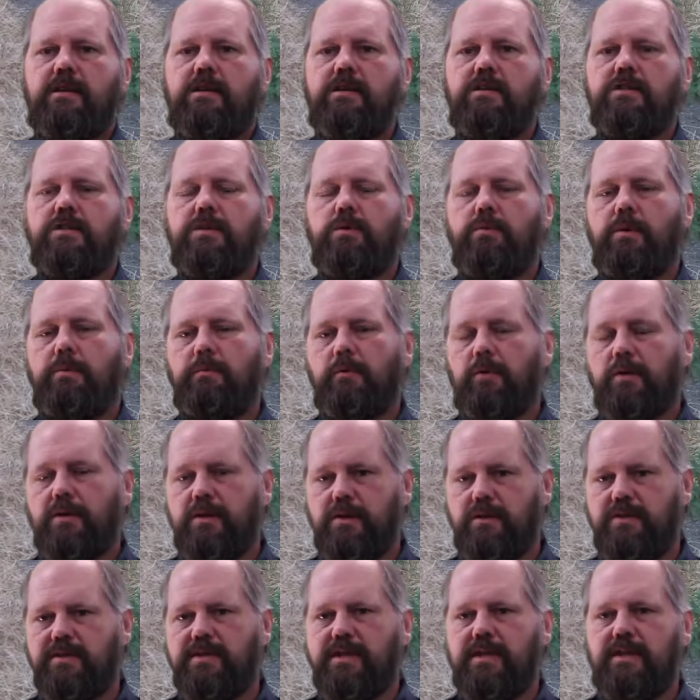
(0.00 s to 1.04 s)
So when we're
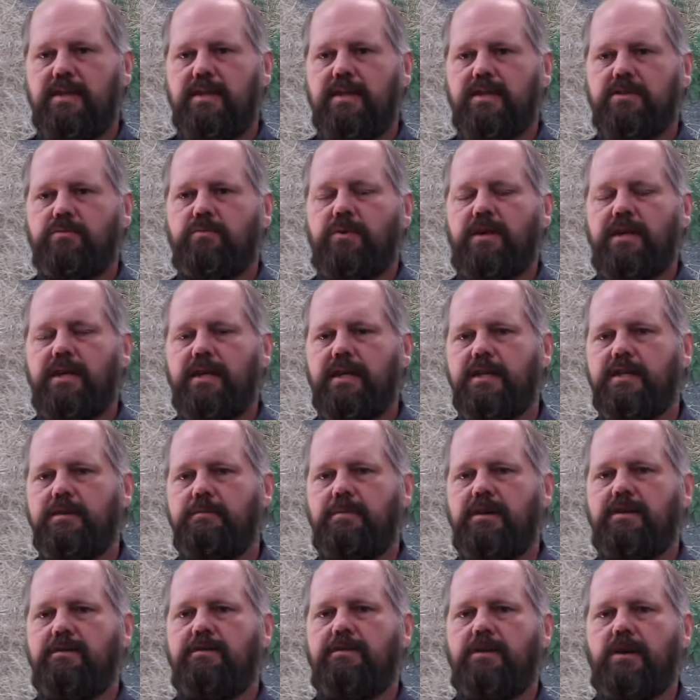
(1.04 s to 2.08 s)
using these, we need to
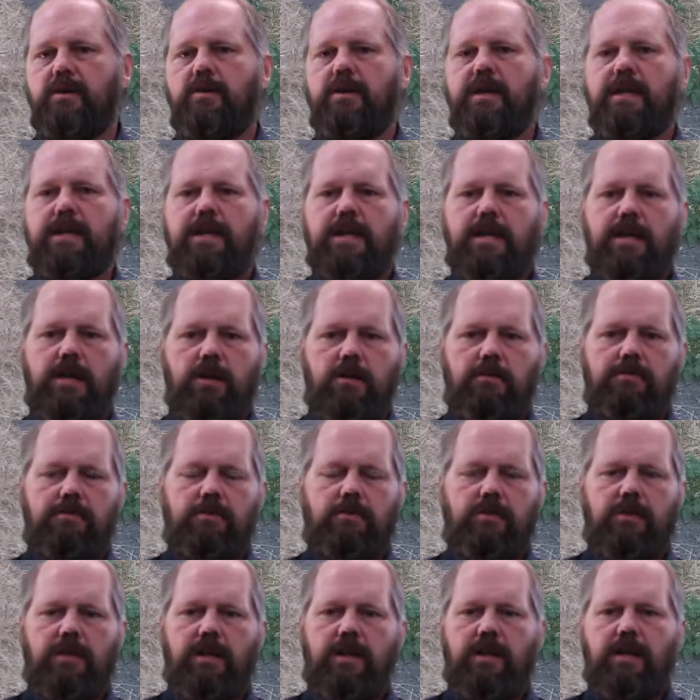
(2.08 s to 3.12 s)
be very
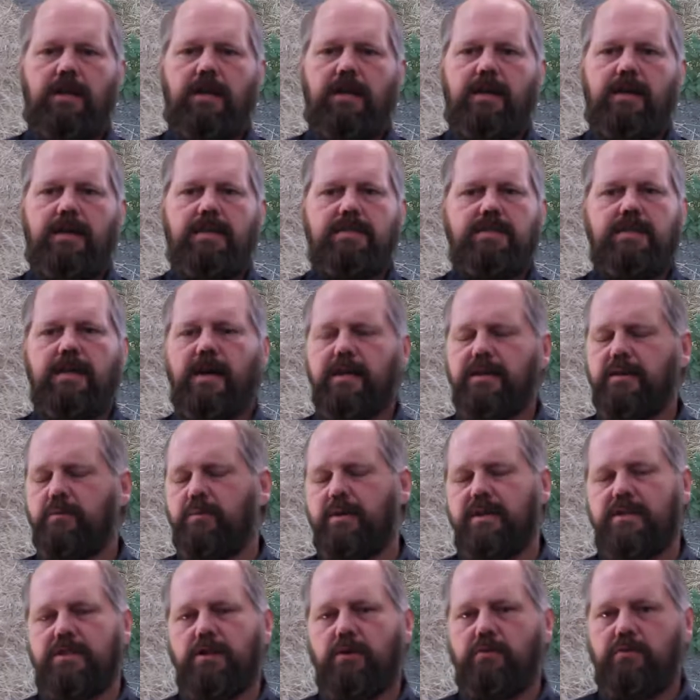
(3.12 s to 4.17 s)
careful. It's not that
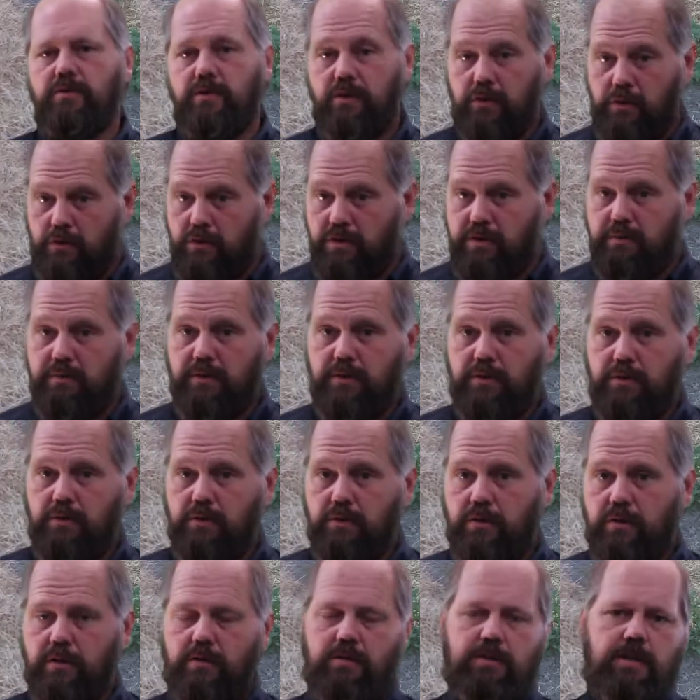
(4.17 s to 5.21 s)
we don't use
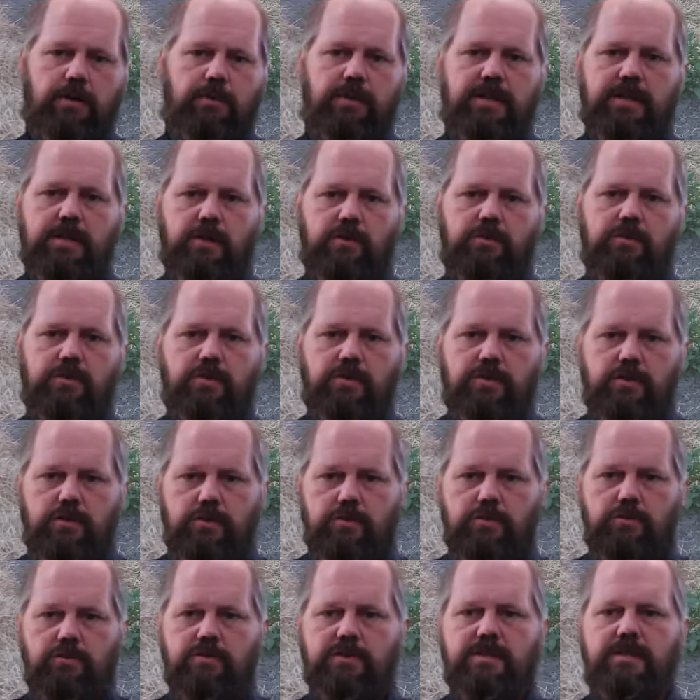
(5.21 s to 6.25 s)
manure or that we don't
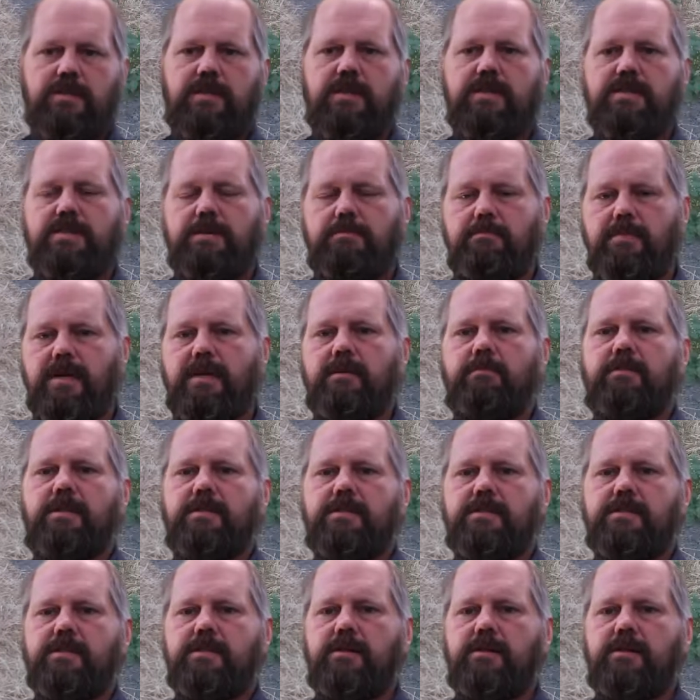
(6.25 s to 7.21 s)
use these amendments.